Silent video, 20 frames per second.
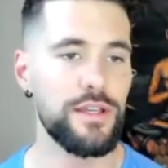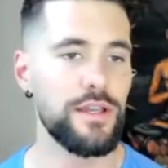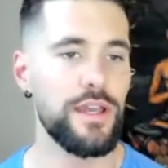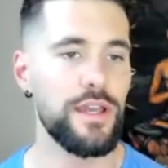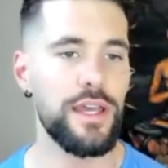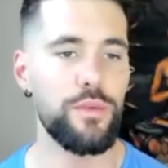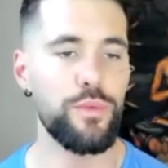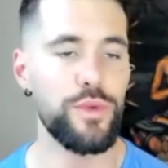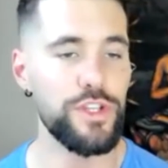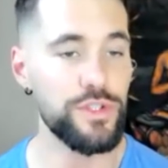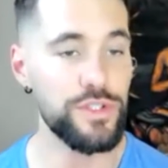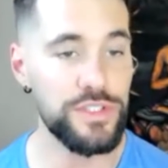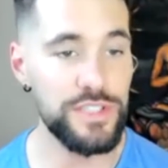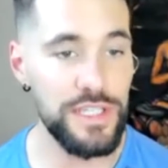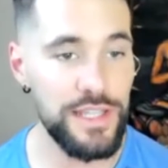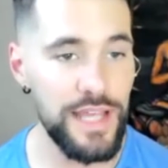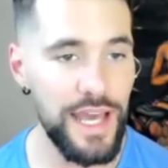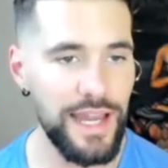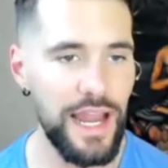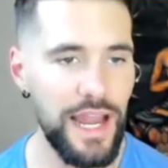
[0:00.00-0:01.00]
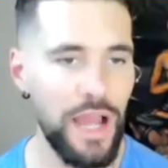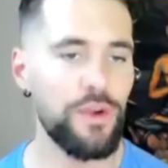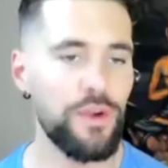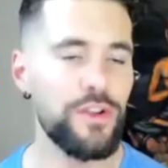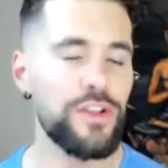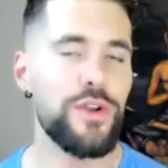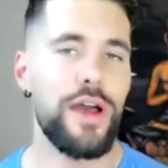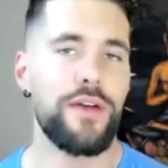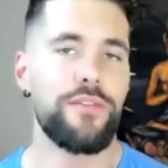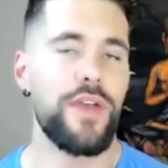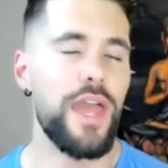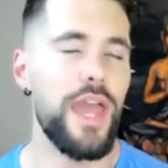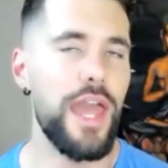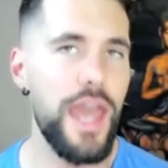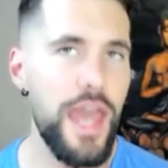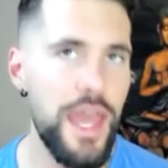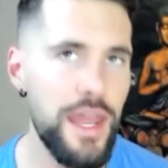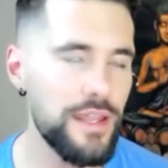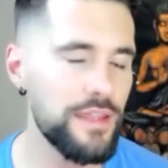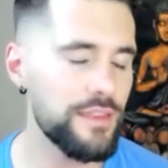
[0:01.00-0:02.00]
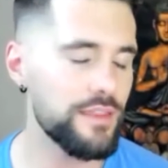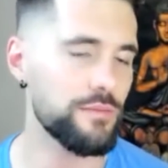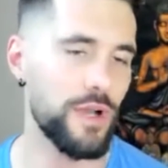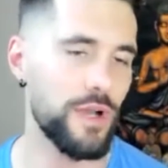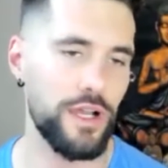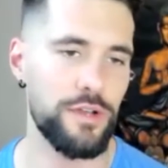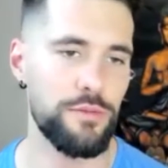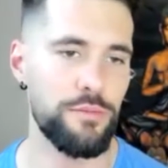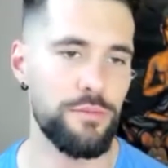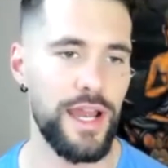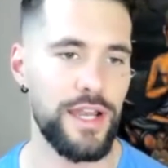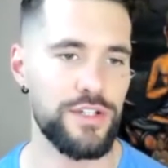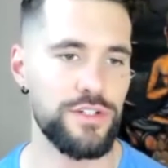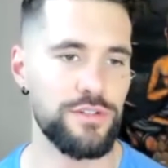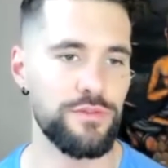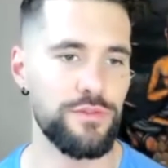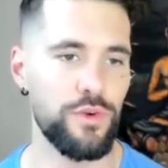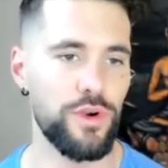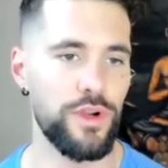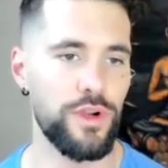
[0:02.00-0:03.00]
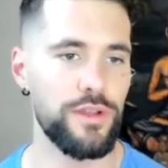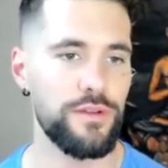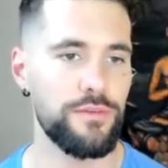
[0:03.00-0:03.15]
Yeah. And when you see that, how can you have anything but compassion for it?